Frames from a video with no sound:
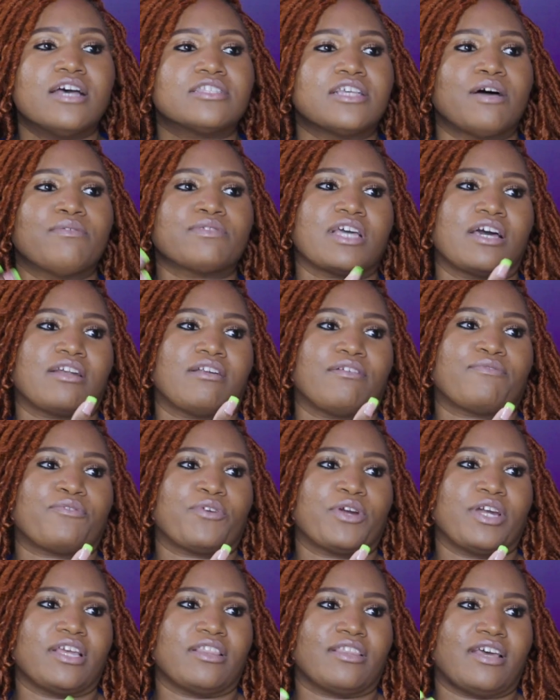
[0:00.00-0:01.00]
So I was kind of
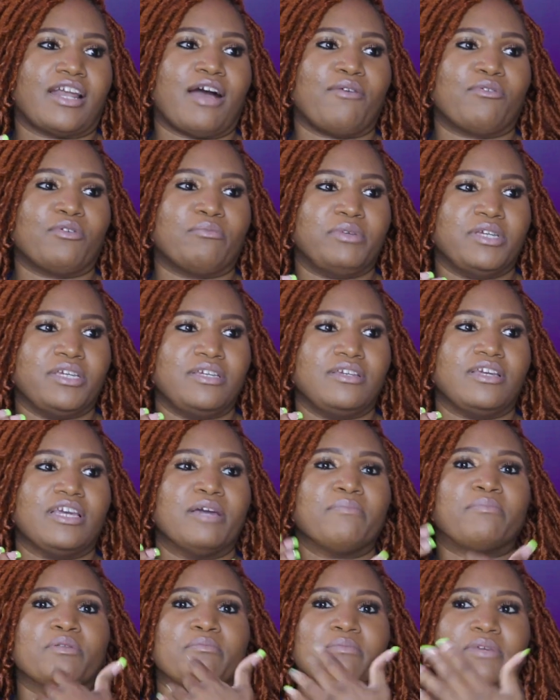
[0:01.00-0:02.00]
afraid that I would be
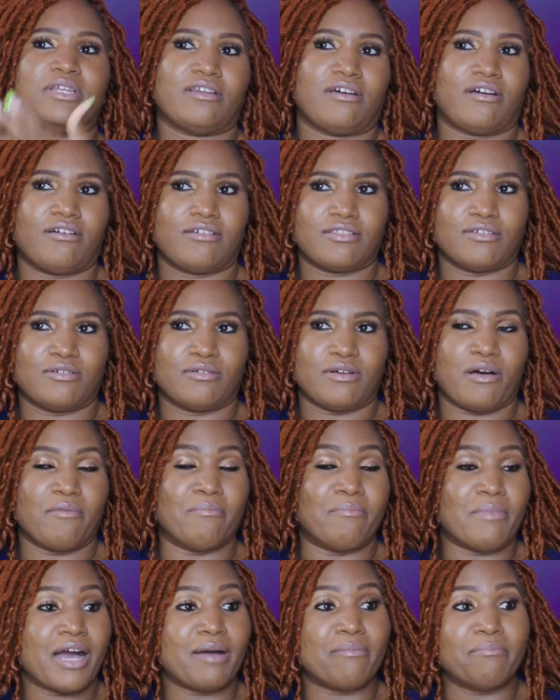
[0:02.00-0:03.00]
implementing all
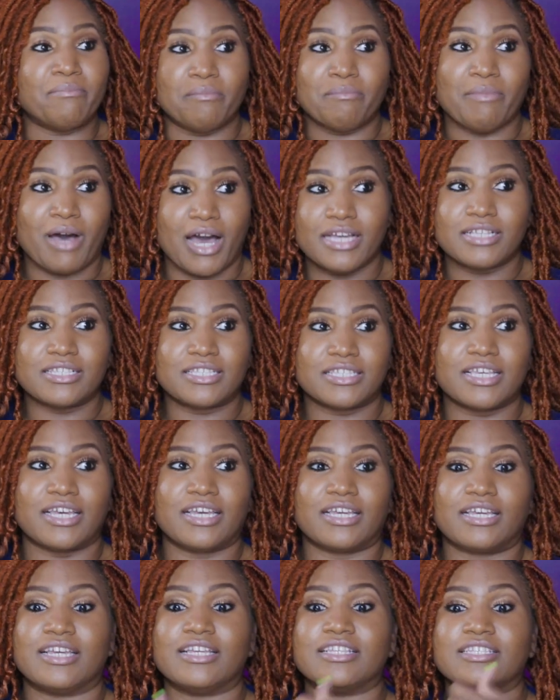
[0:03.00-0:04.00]
of my
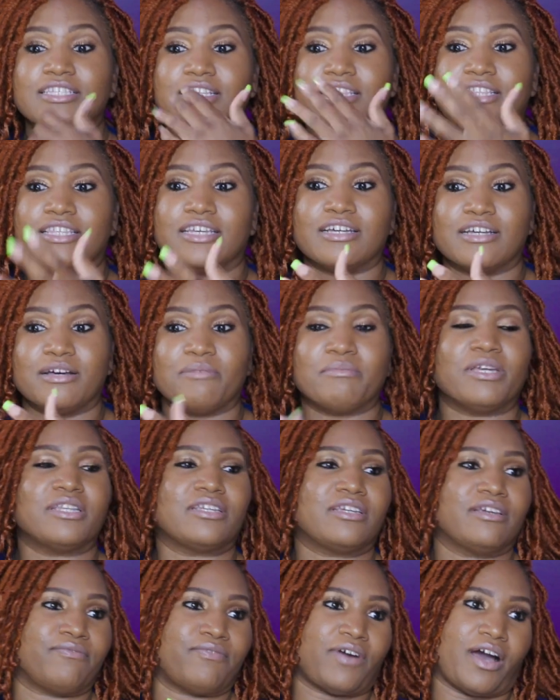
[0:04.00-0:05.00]
mindset into them
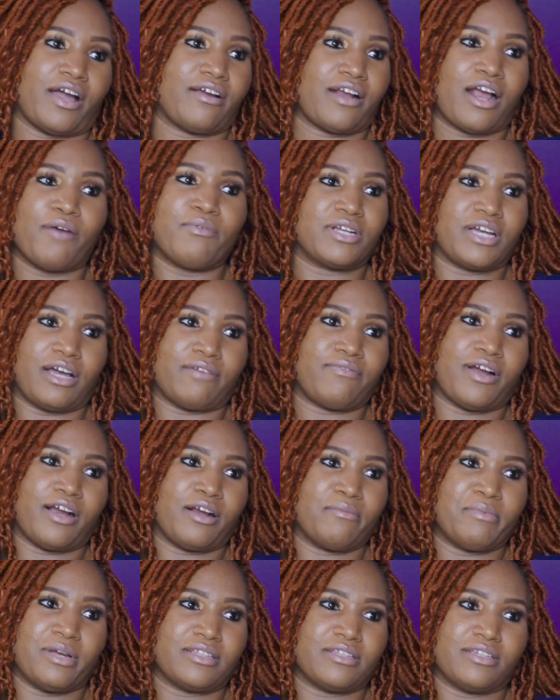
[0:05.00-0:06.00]
and get fired. I would have got
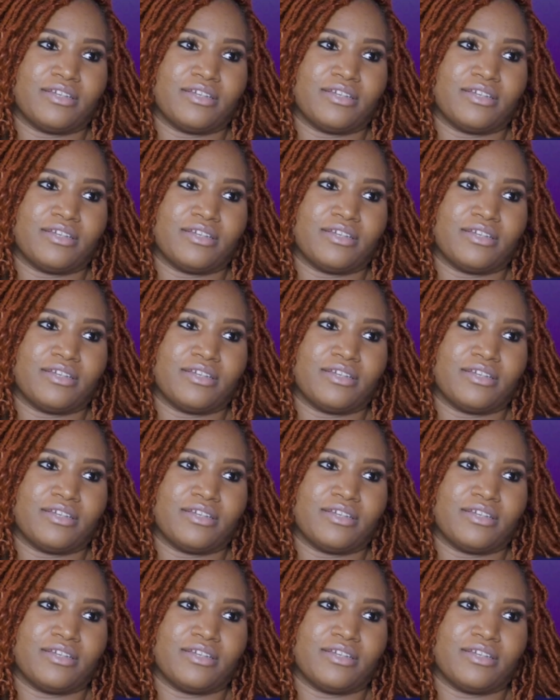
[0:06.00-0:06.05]
fired back